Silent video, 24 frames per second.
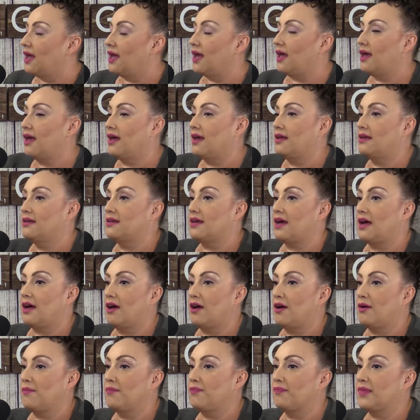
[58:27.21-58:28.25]
And
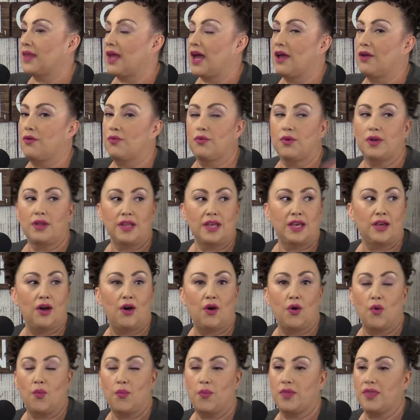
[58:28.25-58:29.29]
um, I really
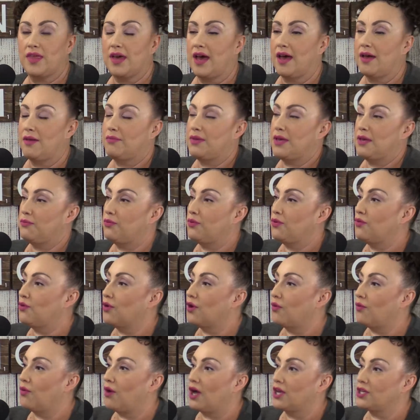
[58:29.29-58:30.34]
hope that people who
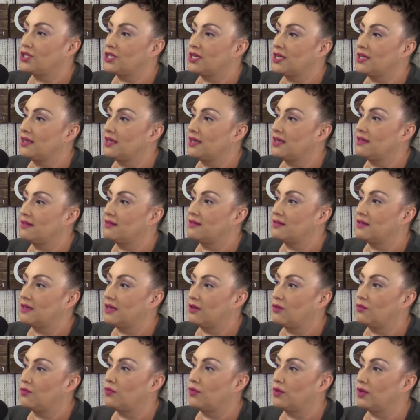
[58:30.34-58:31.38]
are watching this
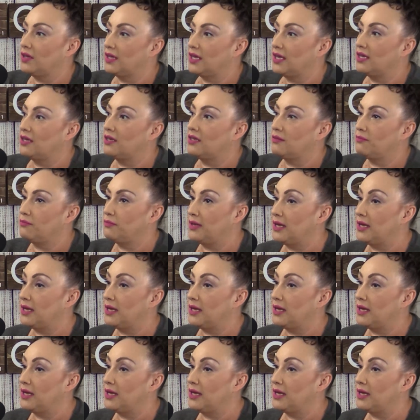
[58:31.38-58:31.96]
can really